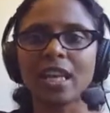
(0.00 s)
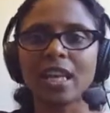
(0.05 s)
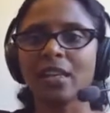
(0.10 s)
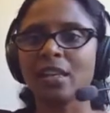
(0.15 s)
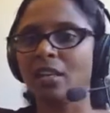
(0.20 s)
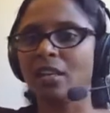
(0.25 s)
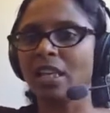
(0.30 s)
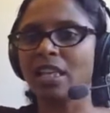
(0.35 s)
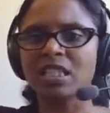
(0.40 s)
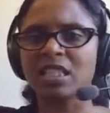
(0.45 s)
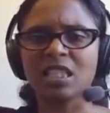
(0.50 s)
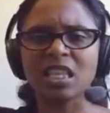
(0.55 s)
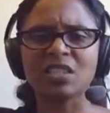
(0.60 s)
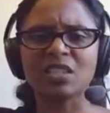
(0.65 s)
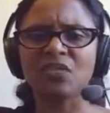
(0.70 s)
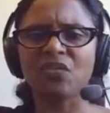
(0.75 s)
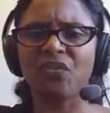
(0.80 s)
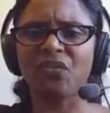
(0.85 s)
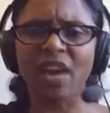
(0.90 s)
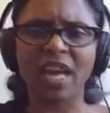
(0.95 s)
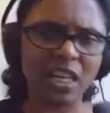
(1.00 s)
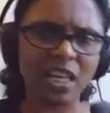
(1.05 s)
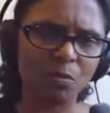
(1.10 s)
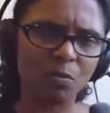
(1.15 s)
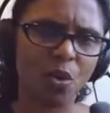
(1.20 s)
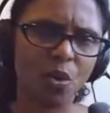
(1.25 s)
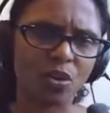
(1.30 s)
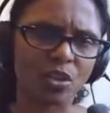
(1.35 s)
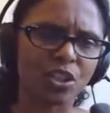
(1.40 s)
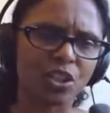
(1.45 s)
in, is, is very
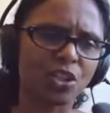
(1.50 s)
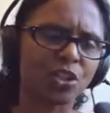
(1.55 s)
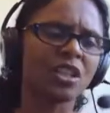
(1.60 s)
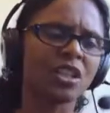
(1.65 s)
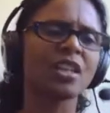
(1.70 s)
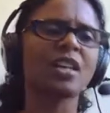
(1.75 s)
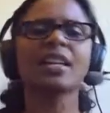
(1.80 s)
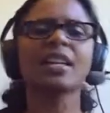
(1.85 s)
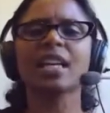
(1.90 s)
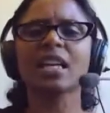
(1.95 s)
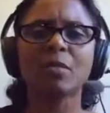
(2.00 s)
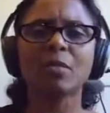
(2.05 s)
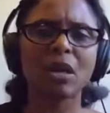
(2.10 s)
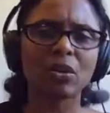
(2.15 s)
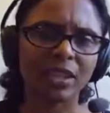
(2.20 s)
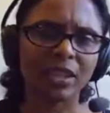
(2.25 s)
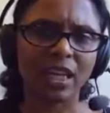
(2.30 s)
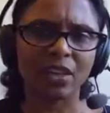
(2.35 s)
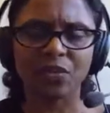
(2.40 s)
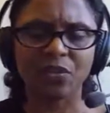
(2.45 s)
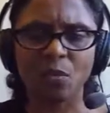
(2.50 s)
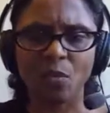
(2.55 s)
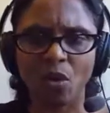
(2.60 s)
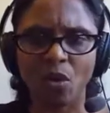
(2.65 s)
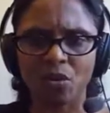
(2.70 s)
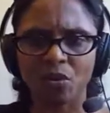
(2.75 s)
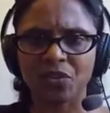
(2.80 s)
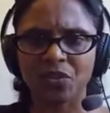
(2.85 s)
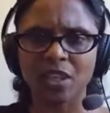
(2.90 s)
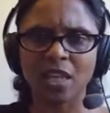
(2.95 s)
important. You're hearing about that from
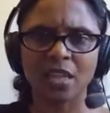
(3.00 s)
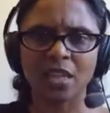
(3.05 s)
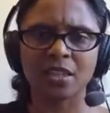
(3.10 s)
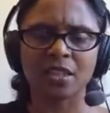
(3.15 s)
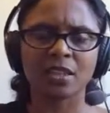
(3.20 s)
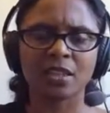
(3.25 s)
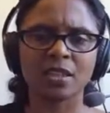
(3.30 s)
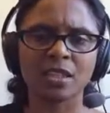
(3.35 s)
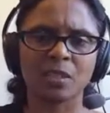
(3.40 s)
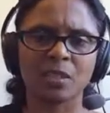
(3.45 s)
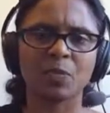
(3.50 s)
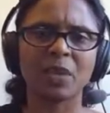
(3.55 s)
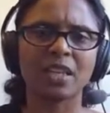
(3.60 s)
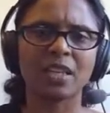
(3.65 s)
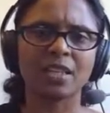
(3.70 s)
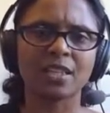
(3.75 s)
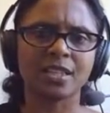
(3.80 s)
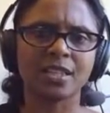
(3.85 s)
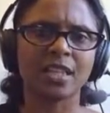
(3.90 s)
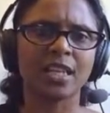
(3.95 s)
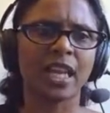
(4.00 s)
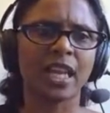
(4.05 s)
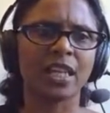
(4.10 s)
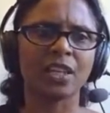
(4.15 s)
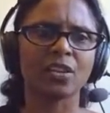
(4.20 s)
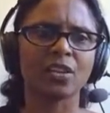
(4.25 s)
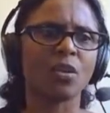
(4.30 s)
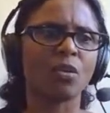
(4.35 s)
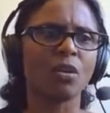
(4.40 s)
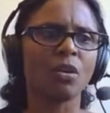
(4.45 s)
all of the other speakers today.
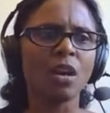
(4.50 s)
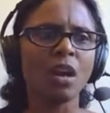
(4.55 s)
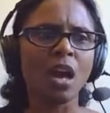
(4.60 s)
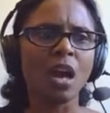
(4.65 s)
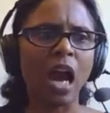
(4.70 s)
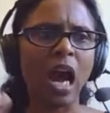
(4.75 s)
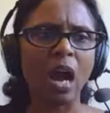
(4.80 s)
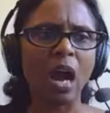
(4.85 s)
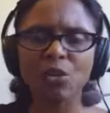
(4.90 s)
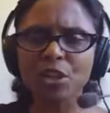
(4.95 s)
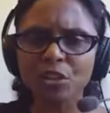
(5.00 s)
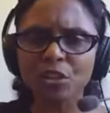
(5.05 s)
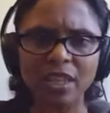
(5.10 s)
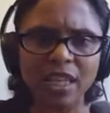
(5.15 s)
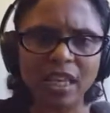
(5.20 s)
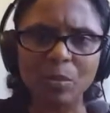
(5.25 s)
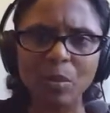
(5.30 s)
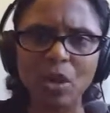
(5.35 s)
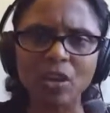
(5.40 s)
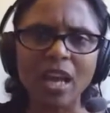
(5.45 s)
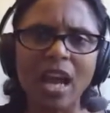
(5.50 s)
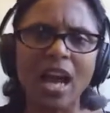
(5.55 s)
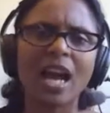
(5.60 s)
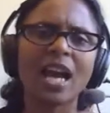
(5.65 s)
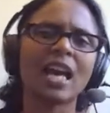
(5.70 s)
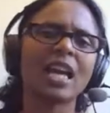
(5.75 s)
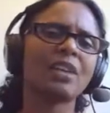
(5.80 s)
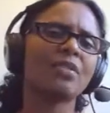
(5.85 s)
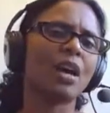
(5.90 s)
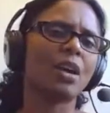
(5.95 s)
You know, how do you think about
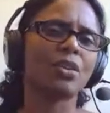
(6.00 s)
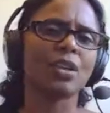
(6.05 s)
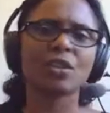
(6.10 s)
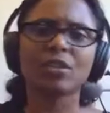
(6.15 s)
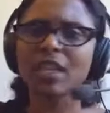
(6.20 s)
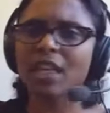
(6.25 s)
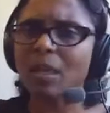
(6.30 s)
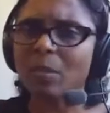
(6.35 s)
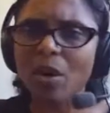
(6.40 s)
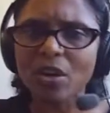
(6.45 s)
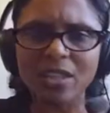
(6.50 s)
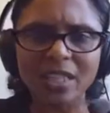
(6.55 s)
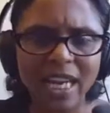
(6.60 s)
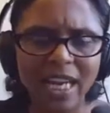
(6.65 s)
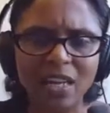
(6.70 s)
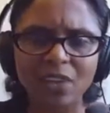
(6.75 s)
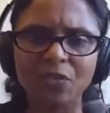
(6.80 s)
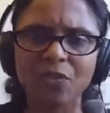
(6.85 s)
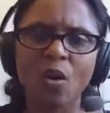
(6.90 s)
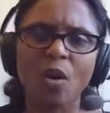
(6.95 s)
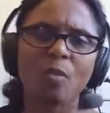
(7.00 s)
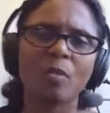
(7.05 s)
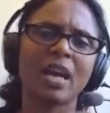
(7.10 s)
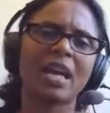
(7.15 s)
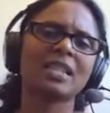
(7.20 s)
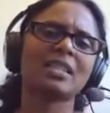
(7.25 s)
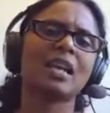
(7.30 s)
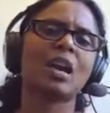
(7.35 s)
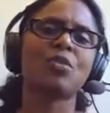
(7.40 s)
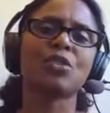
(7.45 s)
Hive? How do you think about data
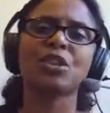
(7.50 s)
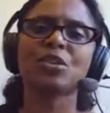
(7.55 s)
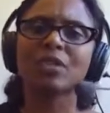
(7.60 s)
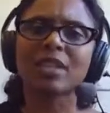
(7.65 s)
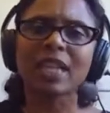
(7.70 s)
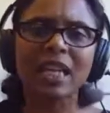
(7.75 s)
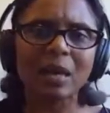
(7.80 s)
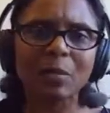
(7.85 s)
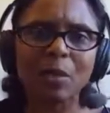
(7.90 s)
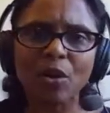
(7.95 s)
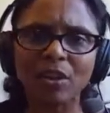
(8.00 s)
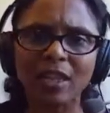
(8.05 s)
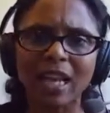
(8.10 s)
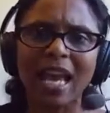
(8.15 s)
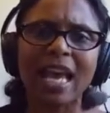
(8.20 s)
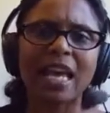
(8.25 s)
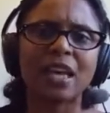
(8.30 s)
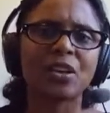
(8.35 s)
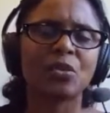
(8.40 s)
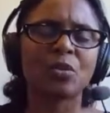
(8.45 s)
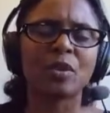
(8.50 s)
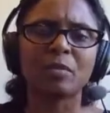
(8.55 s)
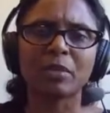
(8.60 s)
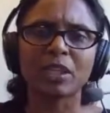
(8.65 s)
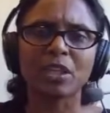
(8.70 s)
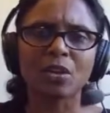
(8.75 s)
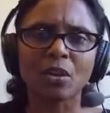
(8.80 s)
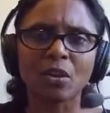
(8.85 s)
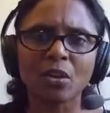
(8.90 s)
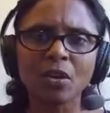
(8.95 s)
formats? How do you think about Arrow and,
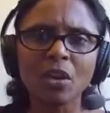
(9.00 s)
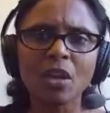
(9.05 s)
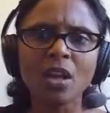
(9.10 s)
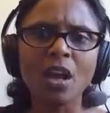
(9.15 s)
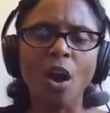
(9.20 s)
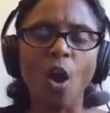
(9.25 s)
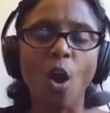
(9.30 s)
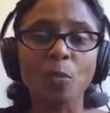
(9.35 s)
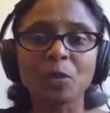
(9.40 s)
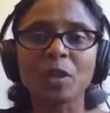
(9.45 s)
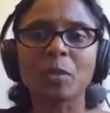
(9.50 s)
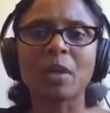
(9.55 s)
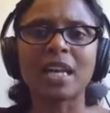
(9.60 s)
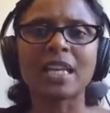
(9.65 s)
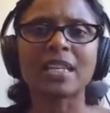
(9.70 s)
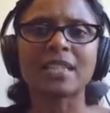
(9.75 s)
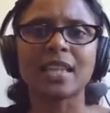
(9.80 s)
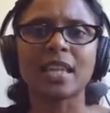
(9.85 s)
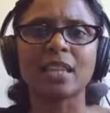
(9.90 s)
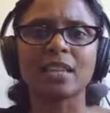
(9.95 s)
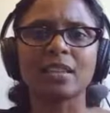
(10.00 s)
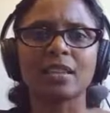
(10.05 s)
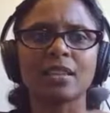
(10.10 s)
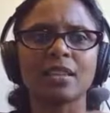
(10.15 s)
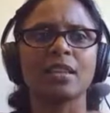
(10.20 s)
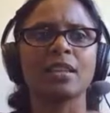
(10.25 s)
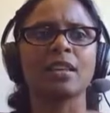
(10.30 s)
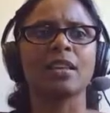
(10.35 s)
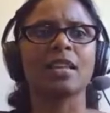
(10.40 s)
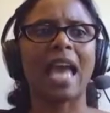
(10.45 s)
you know, optimizing
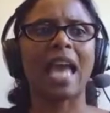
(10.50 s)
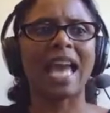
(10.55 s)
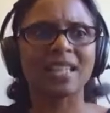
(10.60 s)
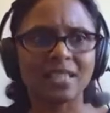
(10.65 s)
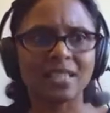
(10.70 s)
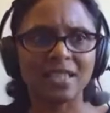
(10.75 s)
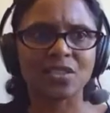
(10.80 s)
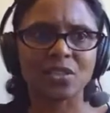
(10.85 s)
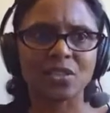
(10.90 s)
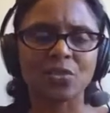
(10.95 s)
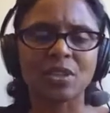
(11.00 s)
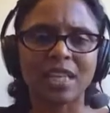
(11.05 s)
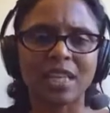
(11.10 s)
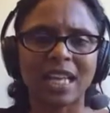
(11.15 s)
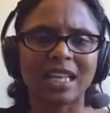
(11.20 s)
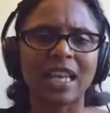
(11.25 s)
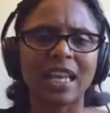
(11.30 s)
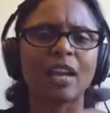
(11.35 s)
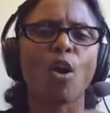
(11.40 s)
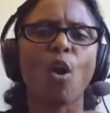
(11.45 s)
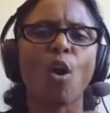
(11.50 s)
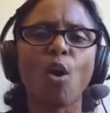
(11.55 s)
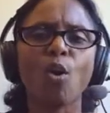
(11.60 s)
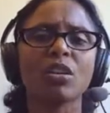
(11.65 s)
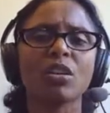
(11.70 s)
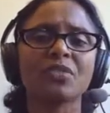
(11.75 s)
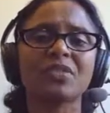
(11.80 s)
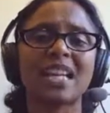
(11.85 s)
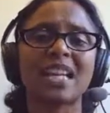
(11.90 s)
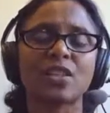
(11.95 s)
the access to the data lake? All
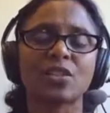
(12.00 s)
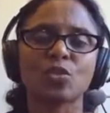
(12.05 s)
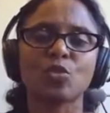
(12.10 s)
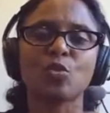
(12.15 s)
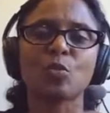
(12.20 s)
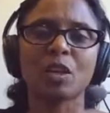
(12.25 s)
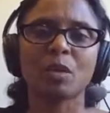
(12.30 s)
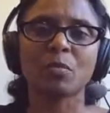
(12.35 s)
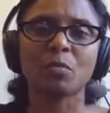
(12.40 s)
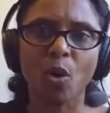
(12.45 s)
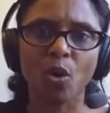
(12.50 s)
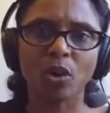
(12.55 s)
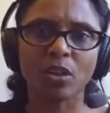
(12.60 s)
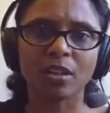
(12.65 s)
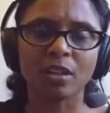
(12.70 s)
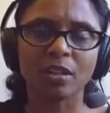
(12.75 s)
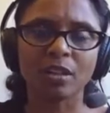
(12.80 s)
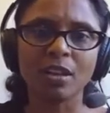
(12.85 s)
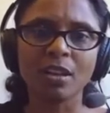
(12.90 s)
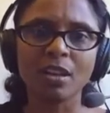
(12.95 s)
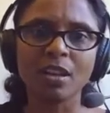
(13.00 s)
of that is super important.